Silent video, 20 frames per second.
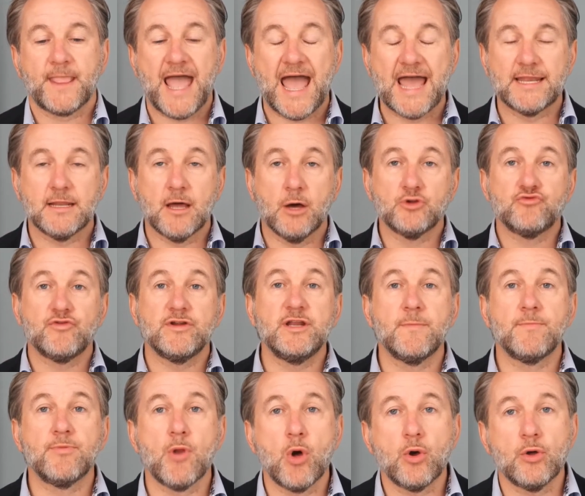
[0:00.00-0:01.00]
And I was reading a
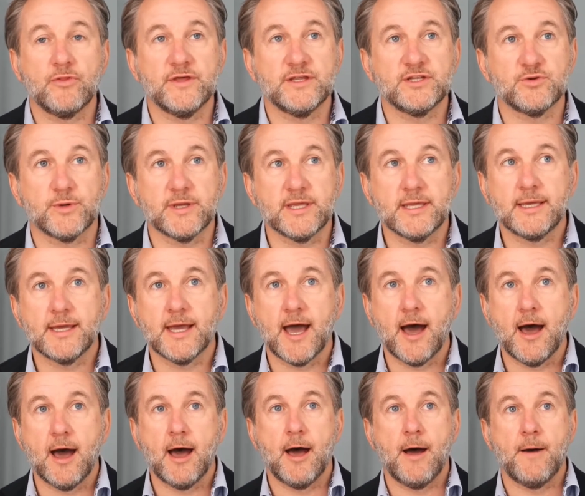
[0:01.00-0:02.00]
blog this week
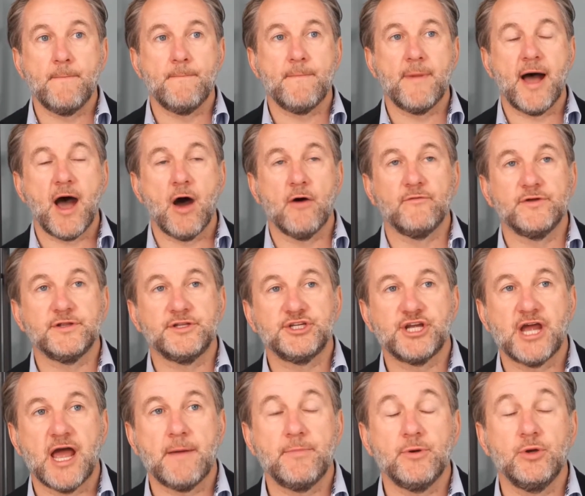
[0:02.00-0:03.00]
of a
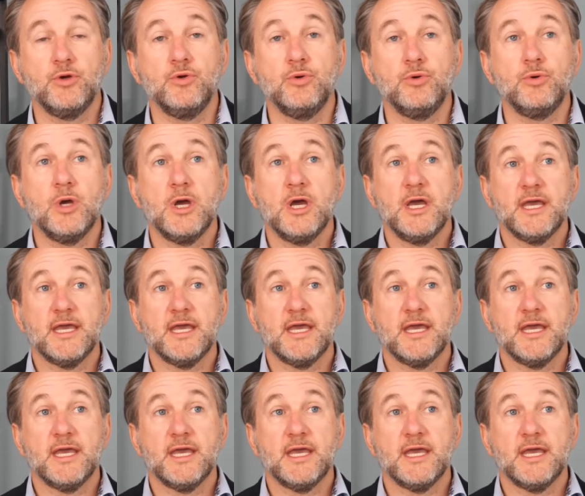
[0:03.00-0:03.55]
chap who